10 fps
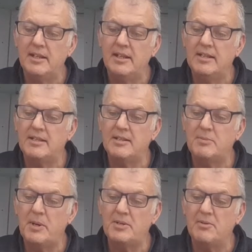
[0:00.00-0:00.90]
This is a
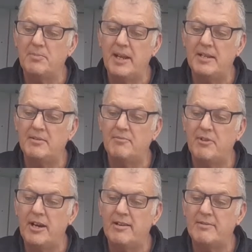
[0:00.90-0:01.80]
special blend of
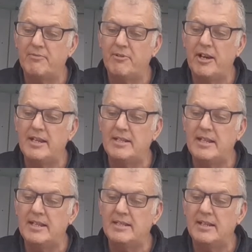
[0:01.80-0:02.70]

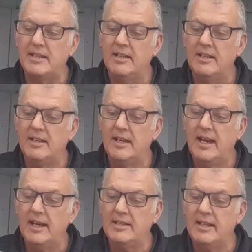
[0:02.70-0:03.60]
varieties,
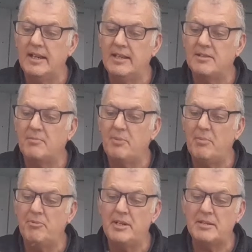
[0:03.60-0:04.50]
adding a hint of
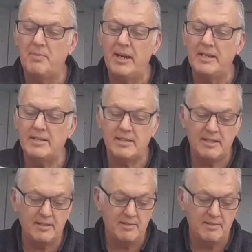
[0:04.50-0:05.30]
peppery spice.